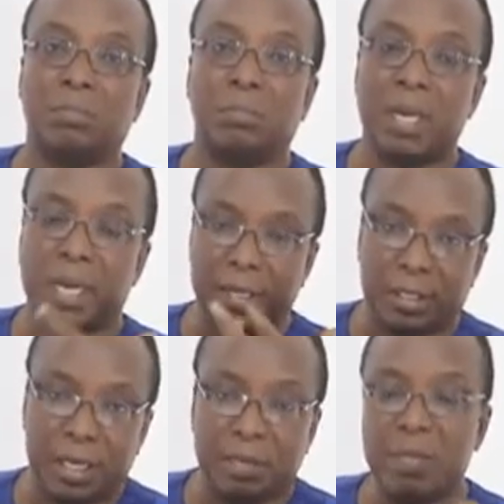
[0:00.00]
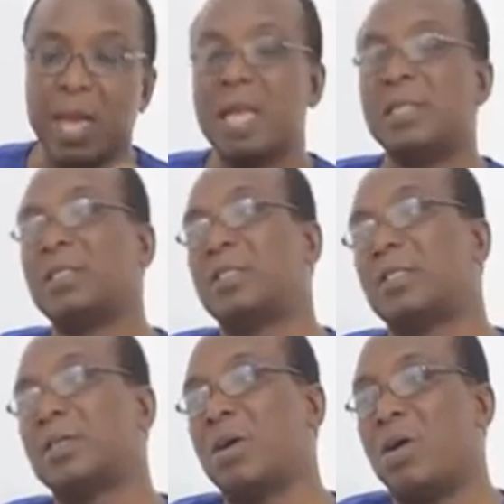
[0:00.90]
make a
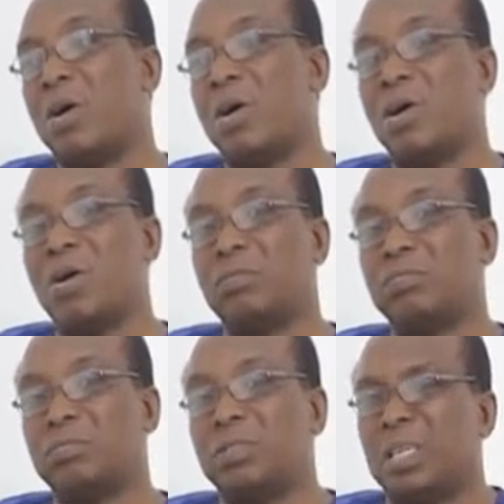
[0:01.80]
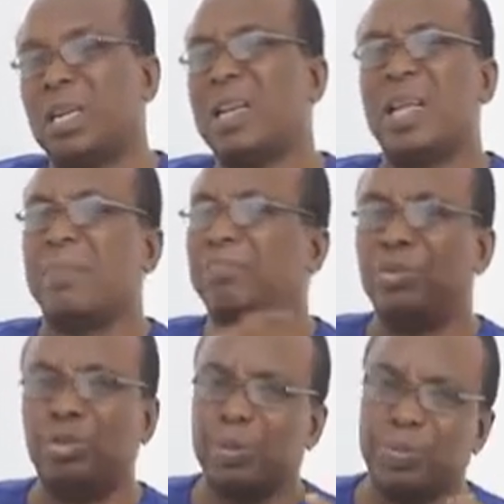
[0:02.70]
statement, or generally
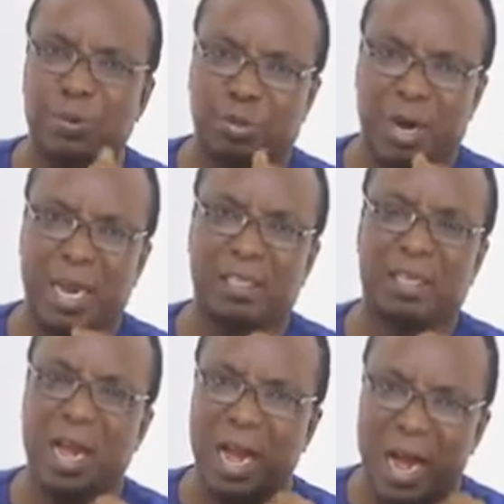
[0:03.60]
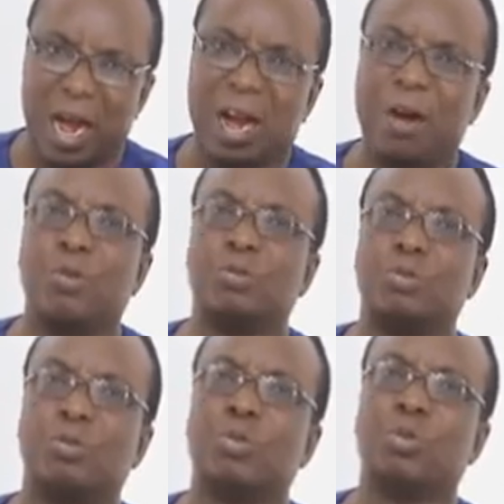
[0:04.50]
abuse people's rights. How
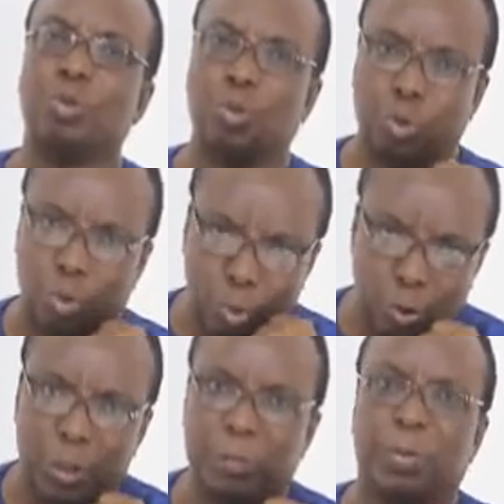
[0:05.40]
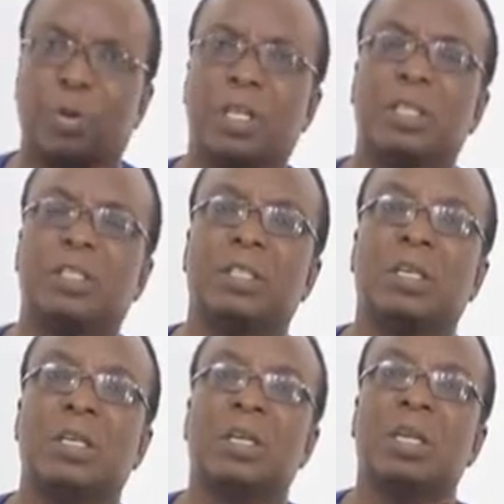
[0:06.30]
do you sue the police
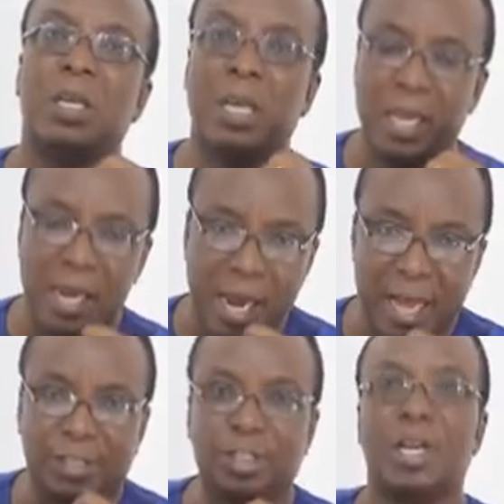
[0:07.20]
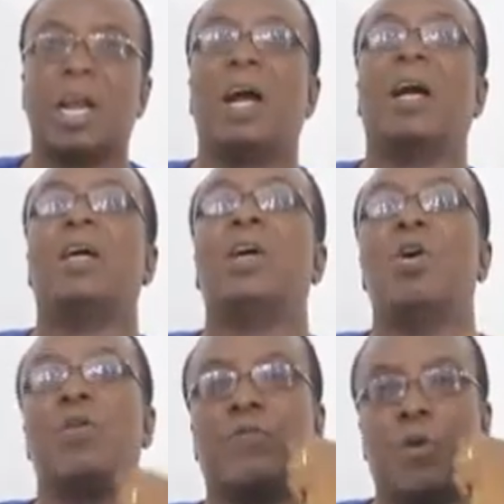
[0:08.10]
in Nigeria
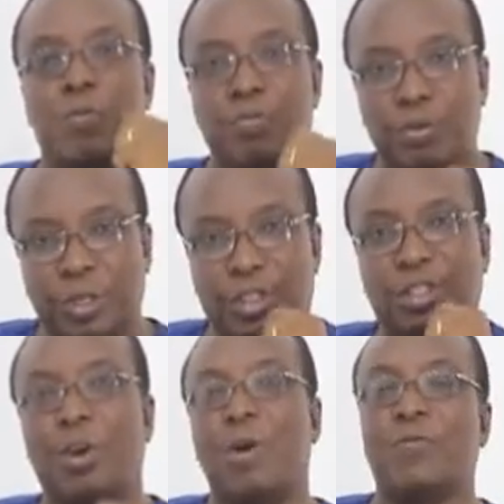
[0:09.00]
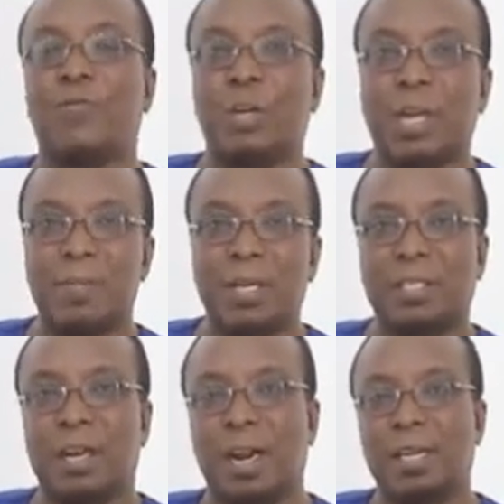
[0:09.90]
for breach of
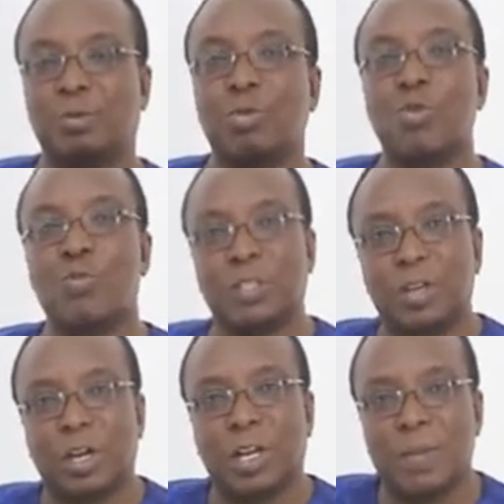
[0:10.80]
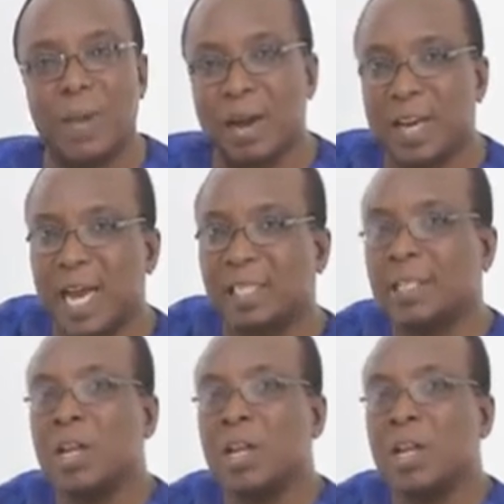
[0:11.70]
fundamental rights? We will be talking about that